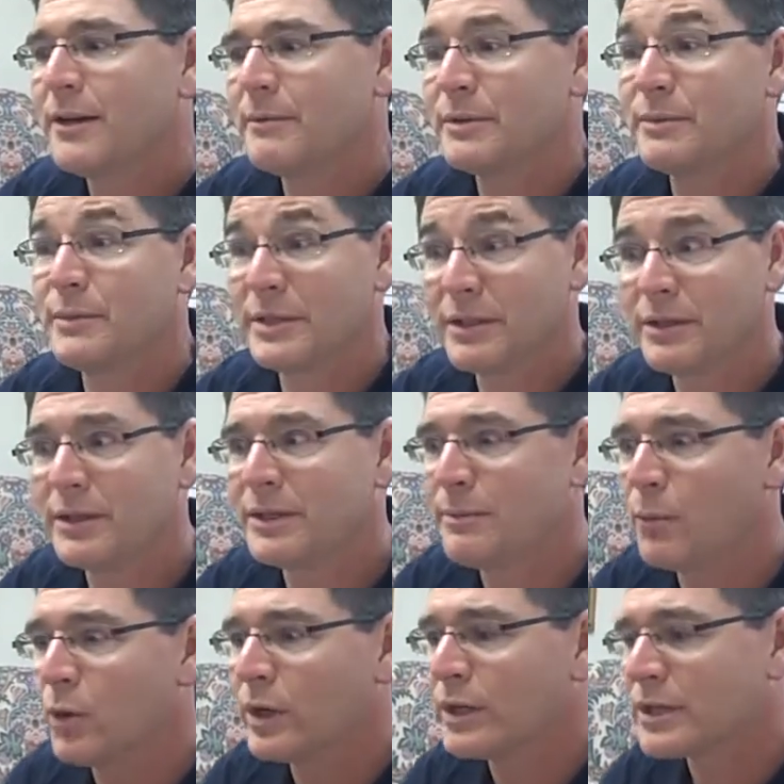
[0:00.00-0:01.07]
Especially the
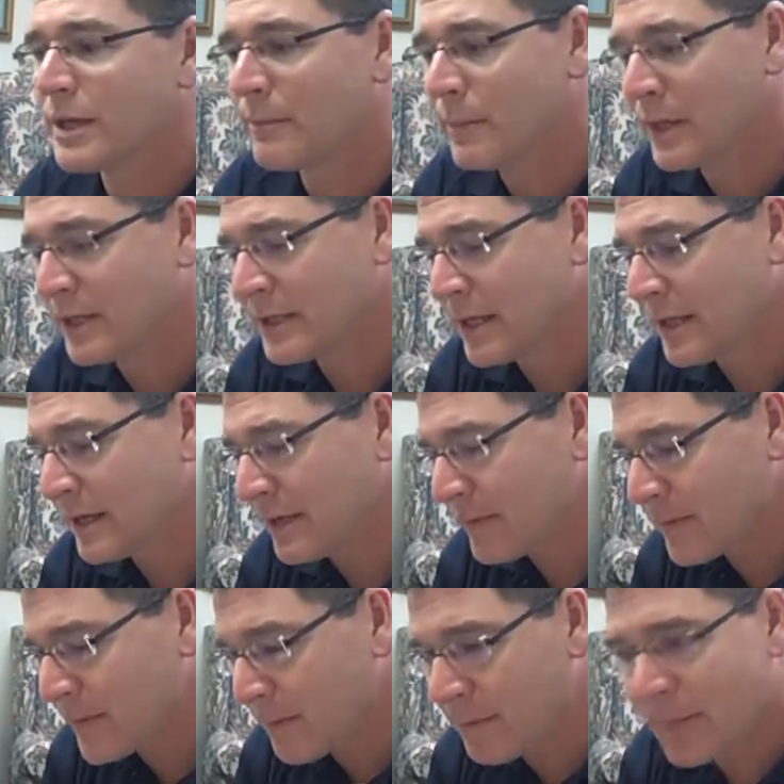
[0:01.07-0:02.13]
mortgage companies.
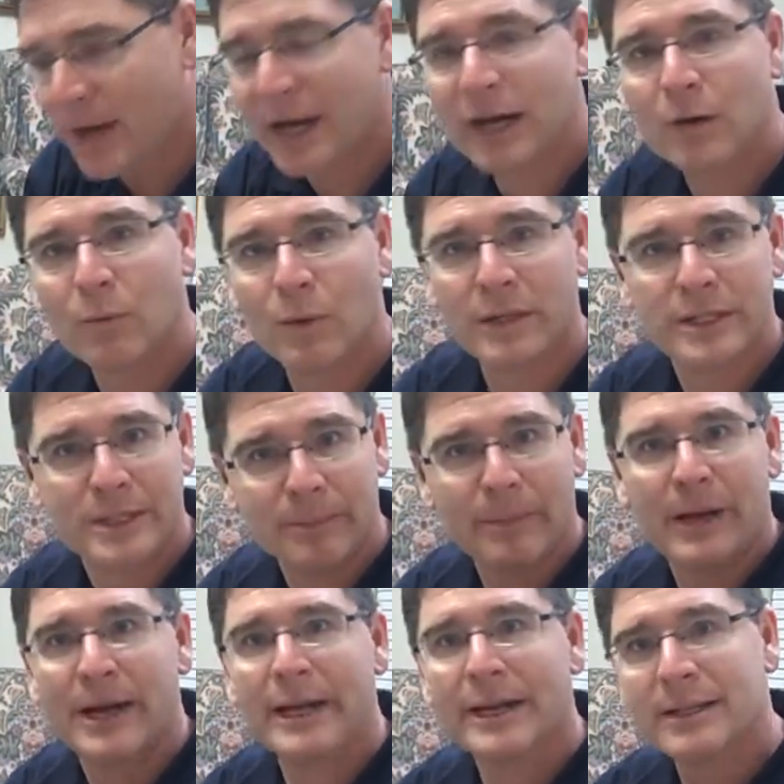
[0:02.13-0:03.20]
The buyer wants to
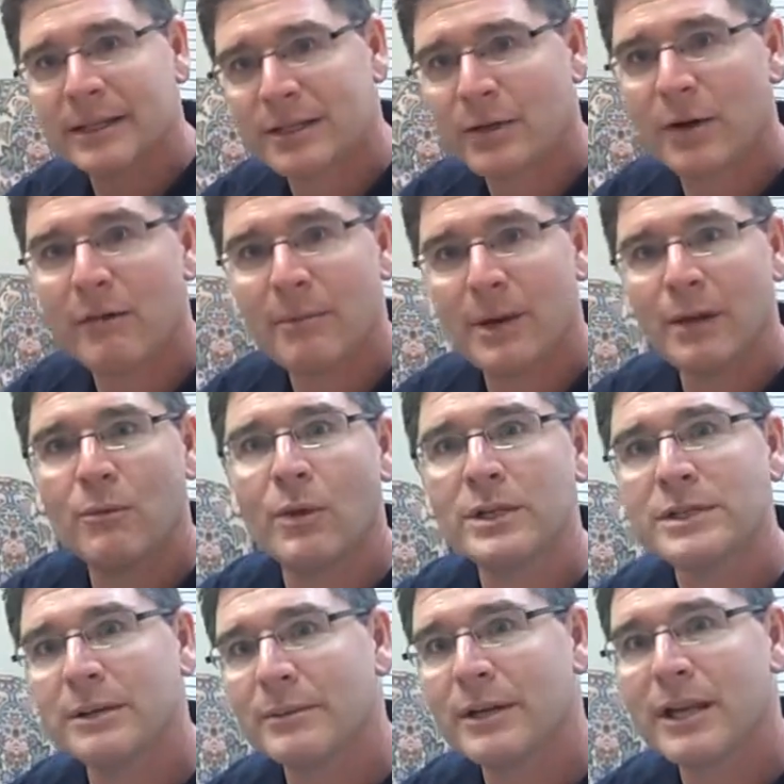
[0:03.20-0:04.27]
buy it, so everybody
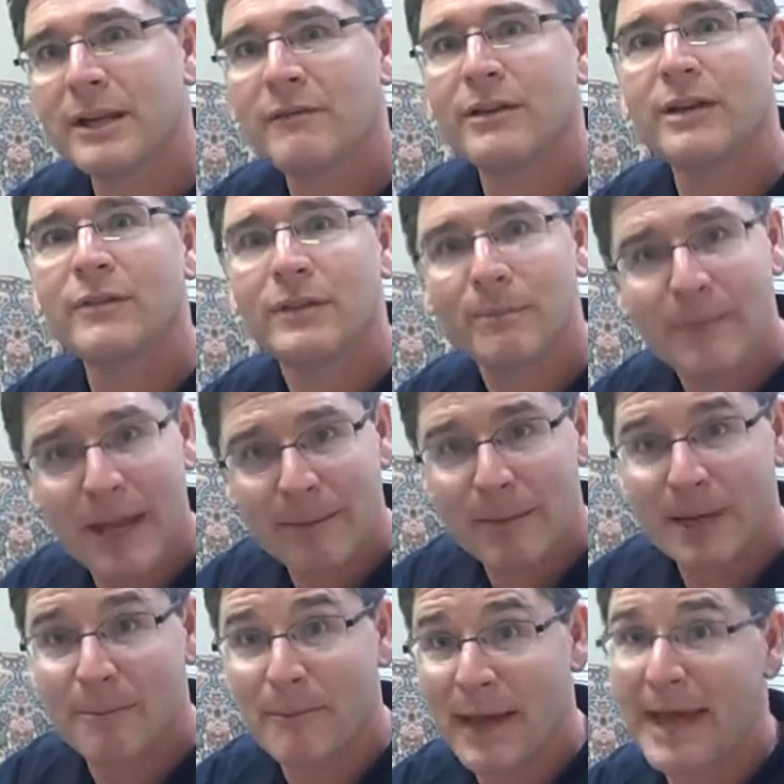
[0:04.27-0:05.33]
wants it, even if it may be
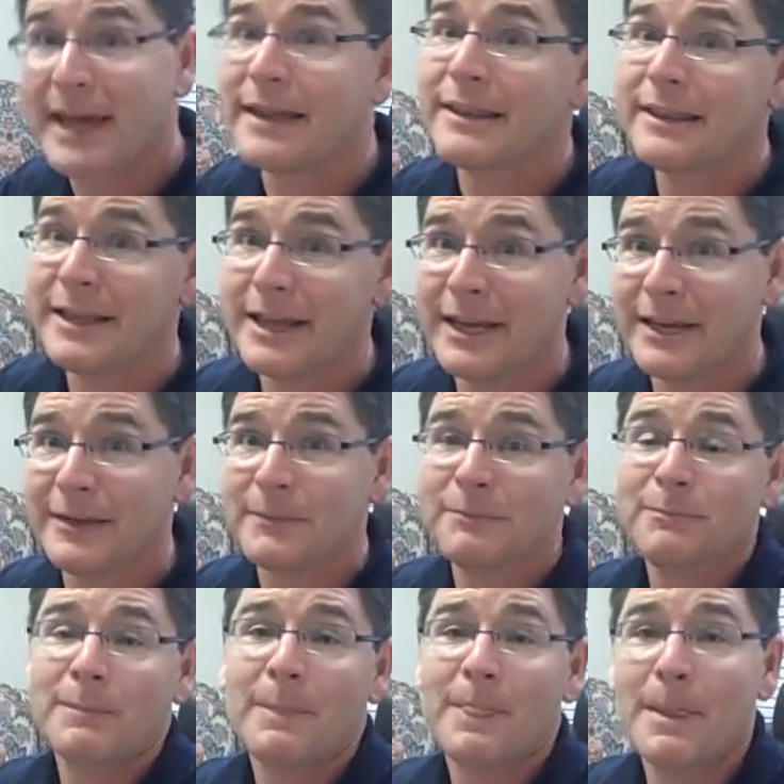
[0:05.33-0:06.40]
a bad thing.
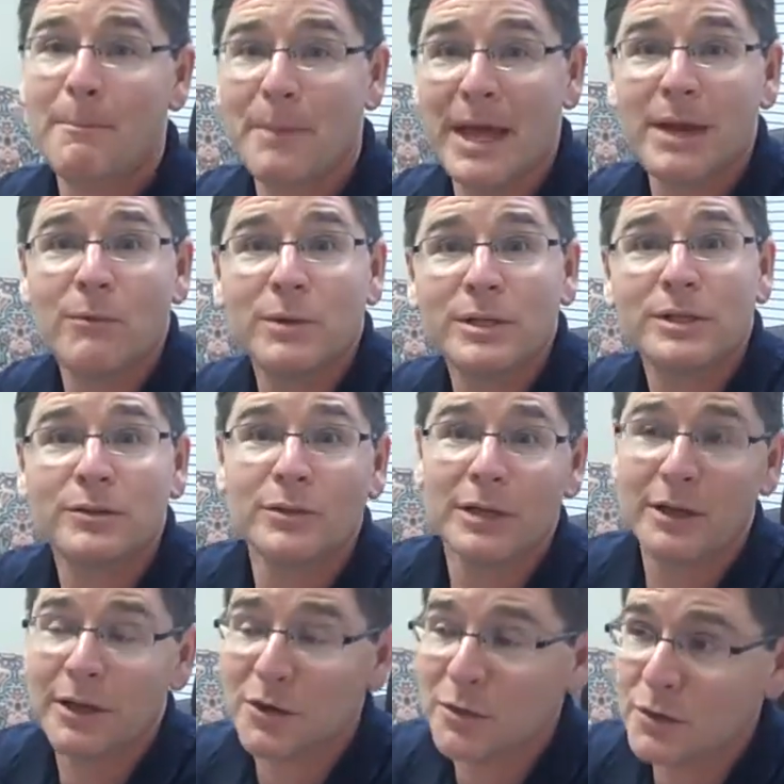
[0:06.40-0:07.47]
The bank wants to do the
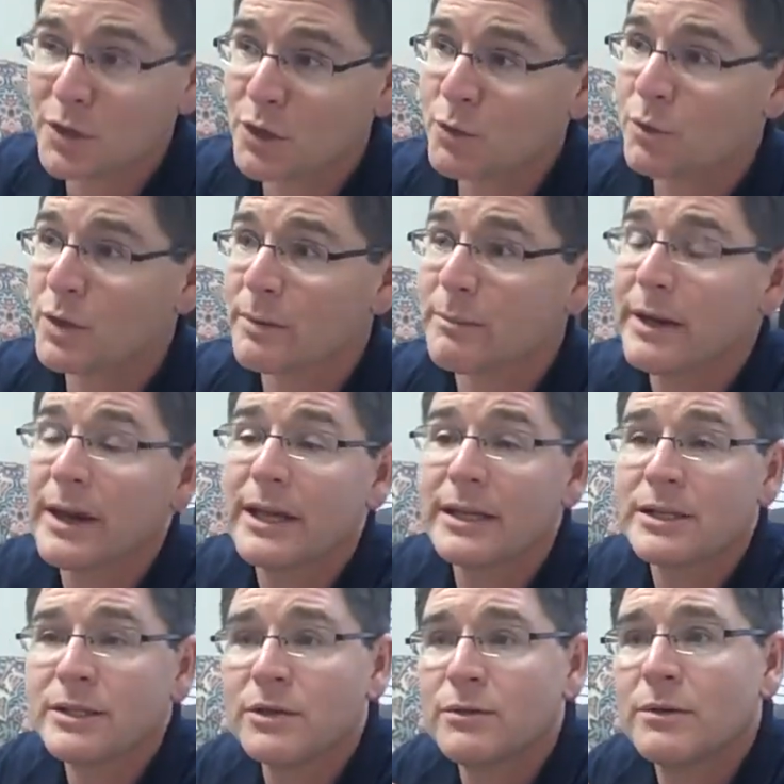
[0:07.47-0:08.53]
loan, you want to buy it,
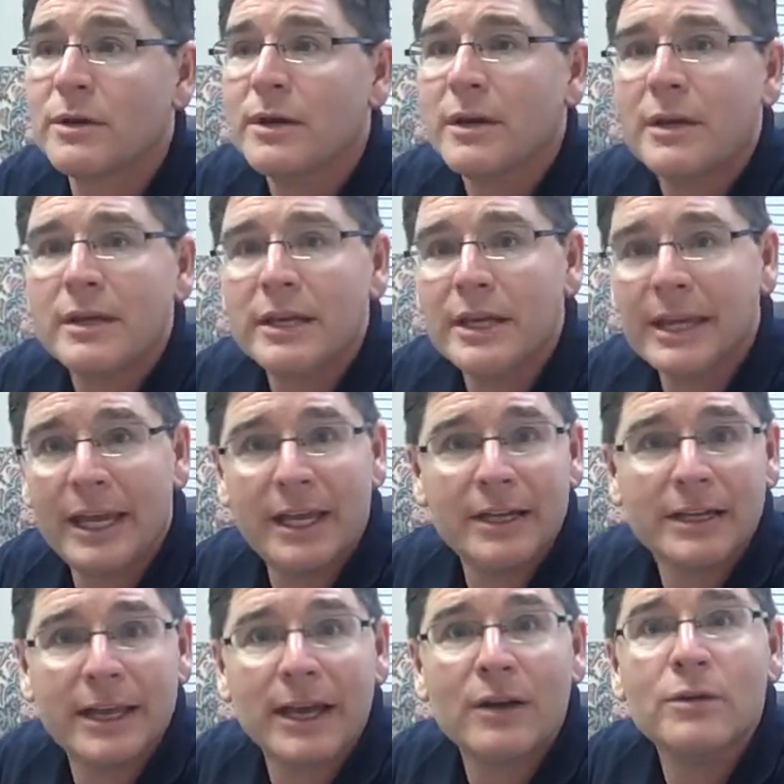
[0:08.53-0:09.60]
so you
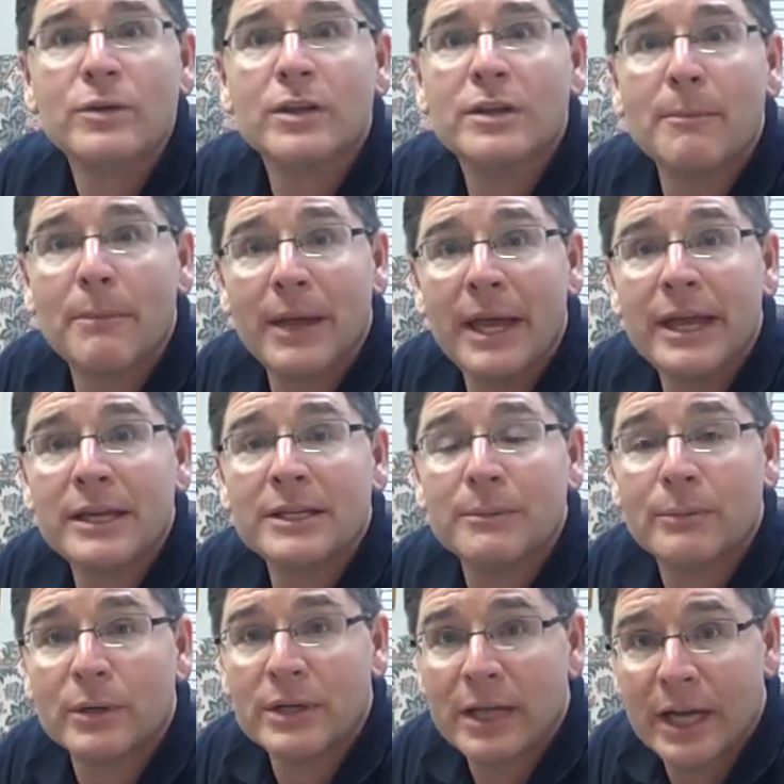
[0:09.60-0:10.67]
can't count on the bank to
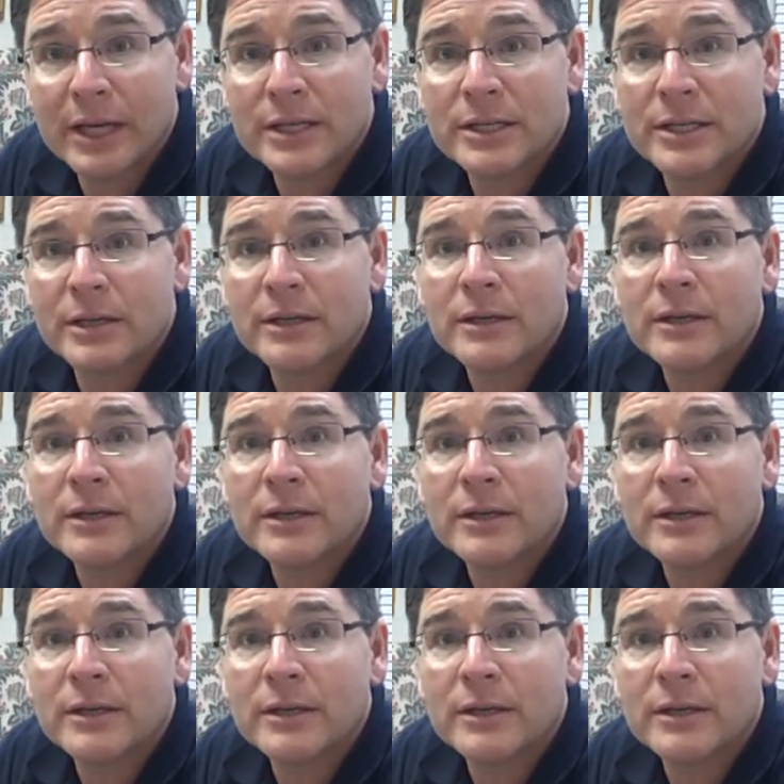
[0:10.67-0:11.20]
protect you.